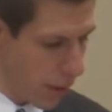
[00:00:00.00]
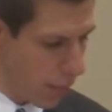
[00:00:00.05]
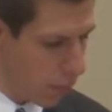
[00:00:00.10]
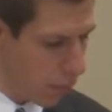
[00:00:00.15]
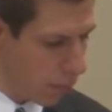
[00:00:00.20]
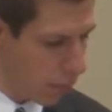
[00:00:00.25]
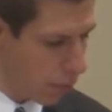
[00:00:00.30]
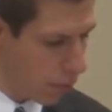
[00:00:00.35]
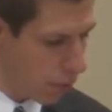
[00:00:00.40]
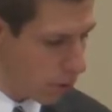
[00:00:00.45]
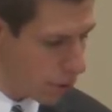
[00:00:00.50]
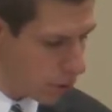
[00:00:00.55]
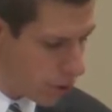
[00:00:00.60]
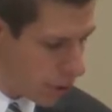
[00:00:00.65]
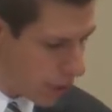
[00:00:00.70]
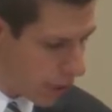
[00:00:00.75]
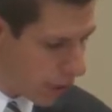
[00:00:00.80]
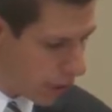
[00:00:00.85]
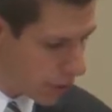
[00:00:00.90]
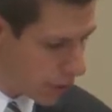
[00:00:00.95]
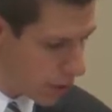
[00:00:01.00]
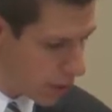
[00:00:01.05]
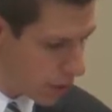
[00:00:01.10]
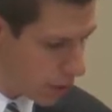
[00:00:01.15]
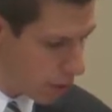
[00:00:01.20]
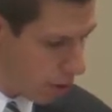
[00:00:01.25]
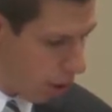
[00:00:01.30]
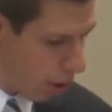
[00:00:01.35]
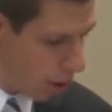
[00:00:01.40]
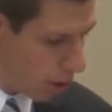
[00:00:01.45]
Perversity is in
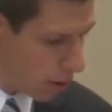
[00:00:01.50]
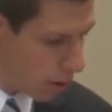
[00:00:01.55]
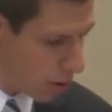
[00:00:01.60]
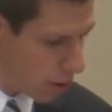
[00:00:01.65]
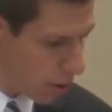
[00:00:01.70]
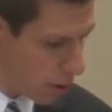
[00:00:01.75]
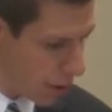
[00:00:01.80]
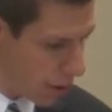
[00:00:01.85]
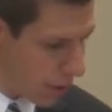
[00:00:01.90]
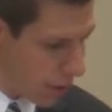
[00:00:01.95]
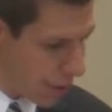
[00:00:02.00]
his heart.